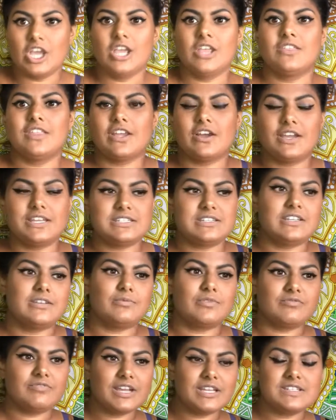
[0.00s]
The idea
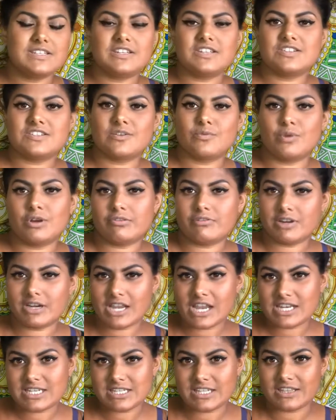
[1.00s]
with resin is that we're
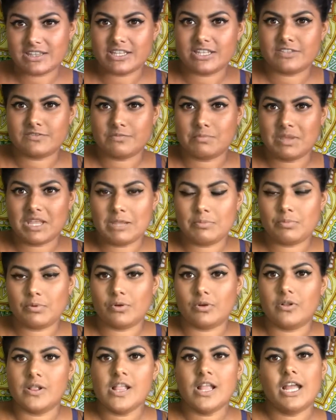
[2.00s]
creating things for
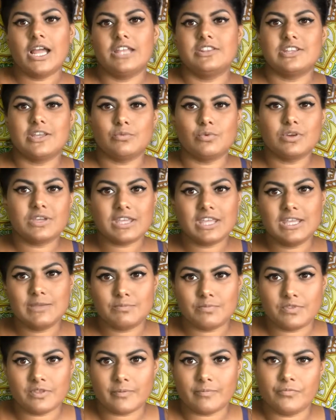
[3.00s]
people and they will keep
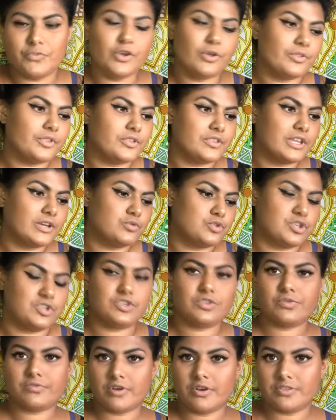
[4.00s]
them, not that they'll just
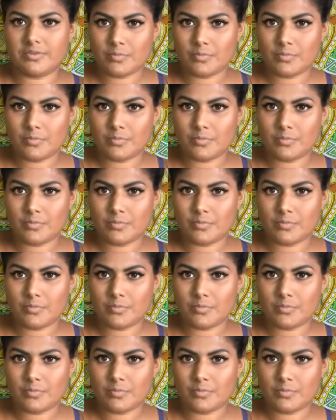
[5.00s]
throw them